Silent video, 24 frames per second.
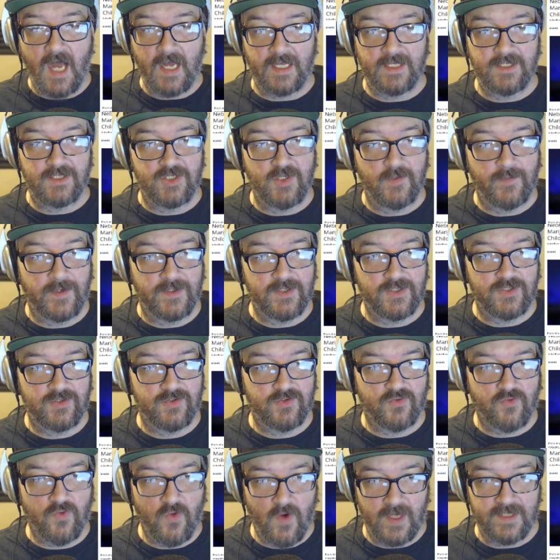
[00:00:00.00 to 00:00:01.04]
and so much
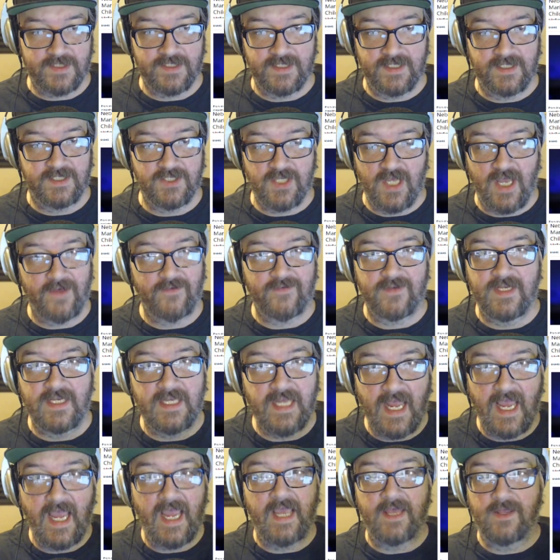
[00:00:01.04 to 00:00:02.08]
trust in this
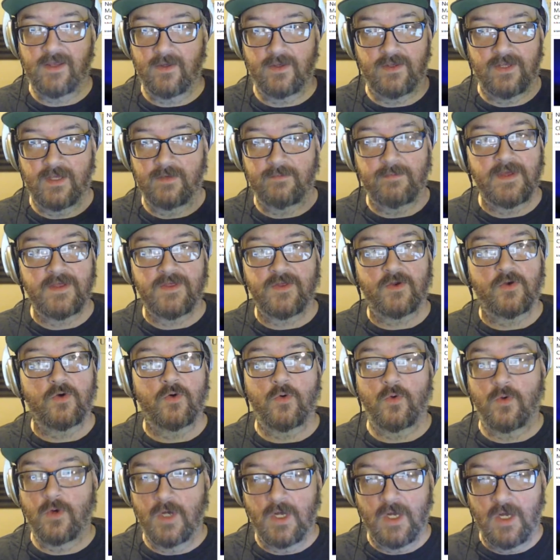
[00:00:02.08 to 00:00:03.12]
FDA, the mythical,